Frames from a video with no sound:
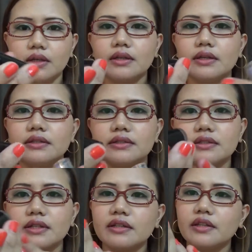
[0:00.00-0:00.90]

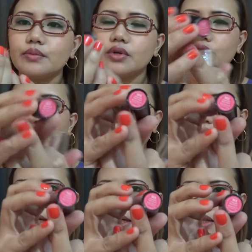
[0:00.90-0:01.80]
And at the bottom,
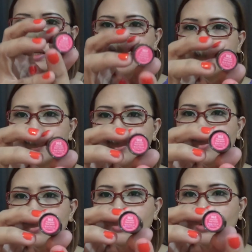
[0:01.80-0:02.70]
makikita nyo
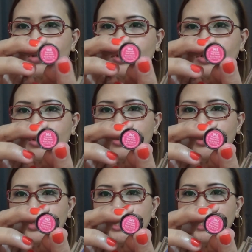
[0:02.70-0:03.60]
yung color
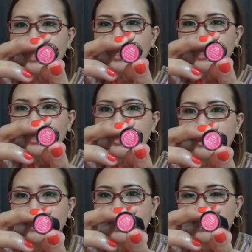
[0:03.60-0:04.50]
coordinated
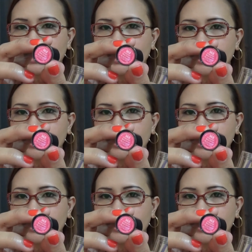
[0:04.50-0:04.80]
na